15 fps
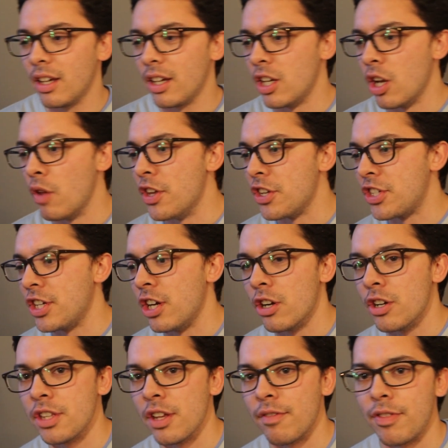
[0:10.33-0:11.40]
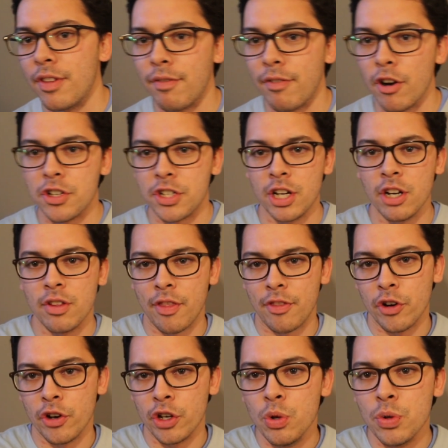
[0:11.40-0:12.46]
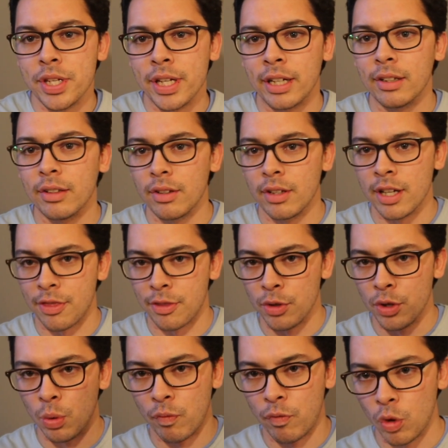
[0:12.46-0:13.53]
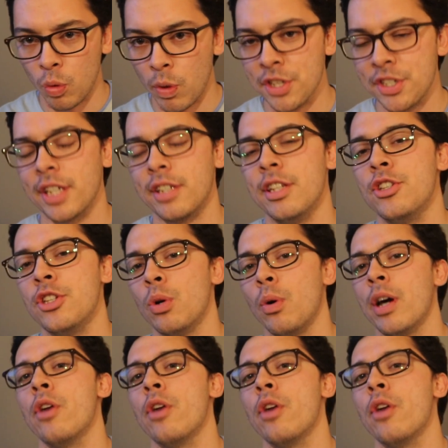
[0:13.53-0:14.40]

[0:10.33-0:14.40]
you know, this year is the first year that they're using it through the full 162.